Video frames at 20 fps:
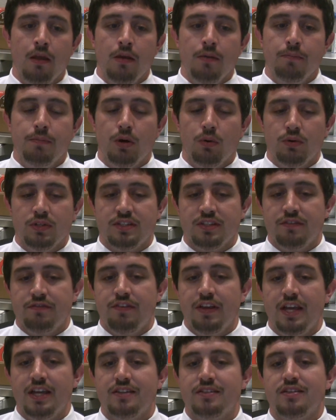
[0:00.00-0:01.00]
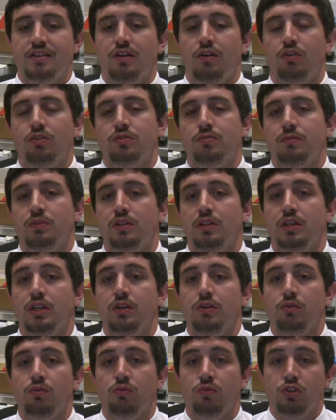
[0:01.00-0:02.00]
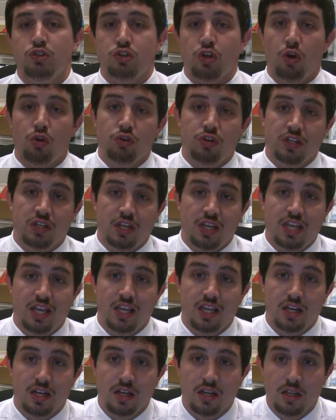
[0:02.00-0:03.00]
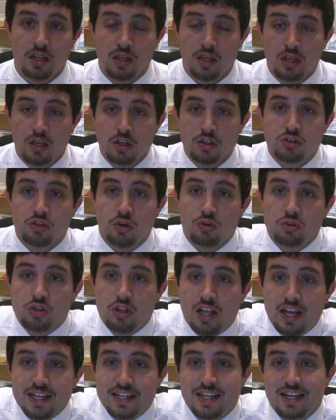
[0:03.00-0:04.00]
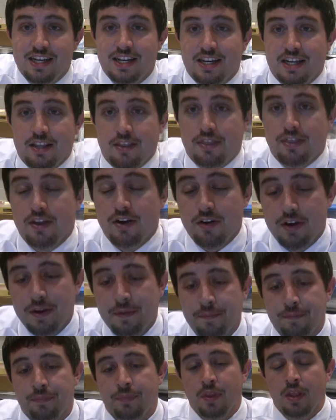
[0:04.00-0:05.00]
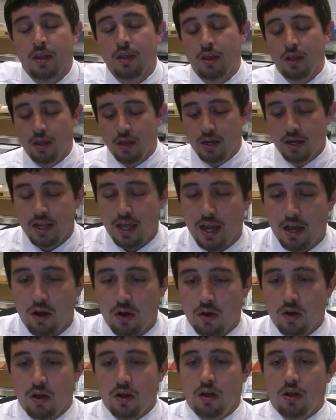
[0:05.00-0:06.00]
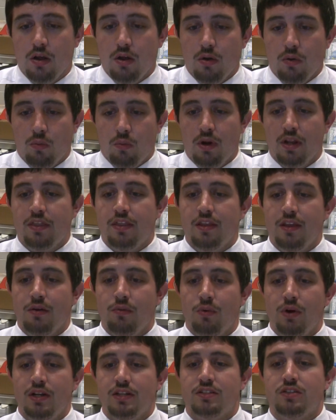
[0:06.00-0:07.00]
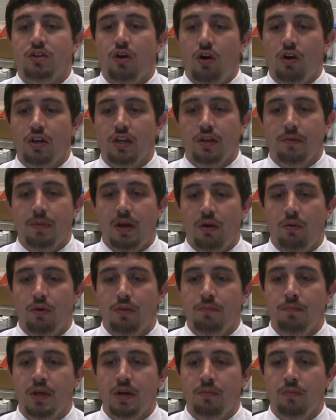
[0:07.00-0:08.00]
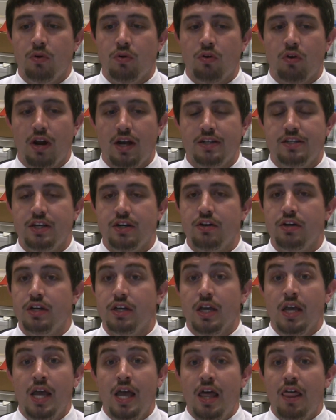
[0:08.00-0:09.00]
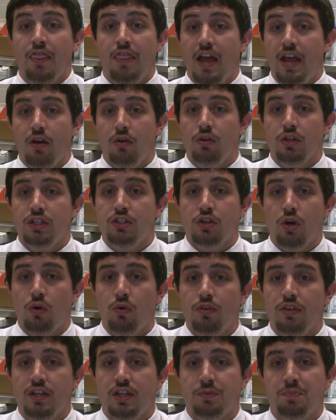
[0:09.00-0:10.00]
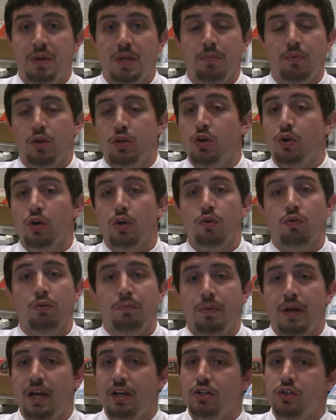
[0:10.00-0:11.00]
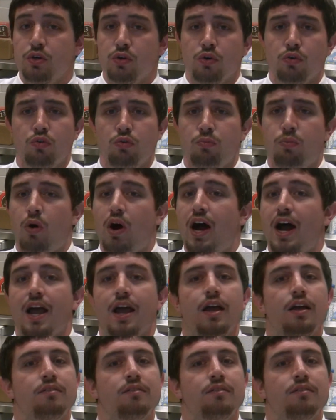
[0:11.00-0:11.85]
but was advanced and ultimately resulted in social identity theory. Now, what it's talking about with minimal criteria, they only told these people, you're in group X, you're in group Y.